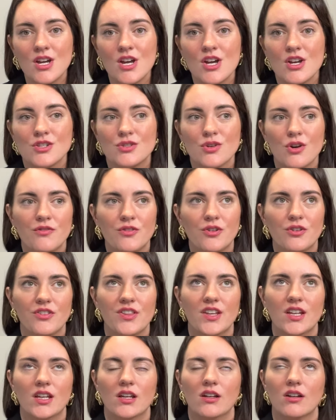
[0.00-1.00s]
So if you're
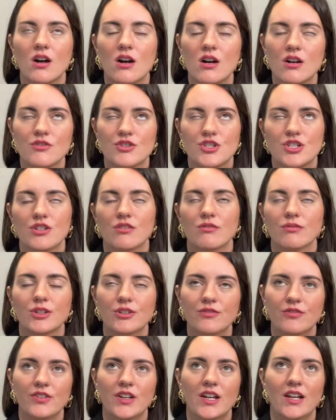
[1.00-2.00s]
thinking, oh shoot,
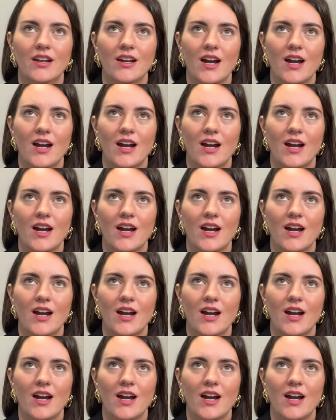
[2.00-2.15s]
roofing,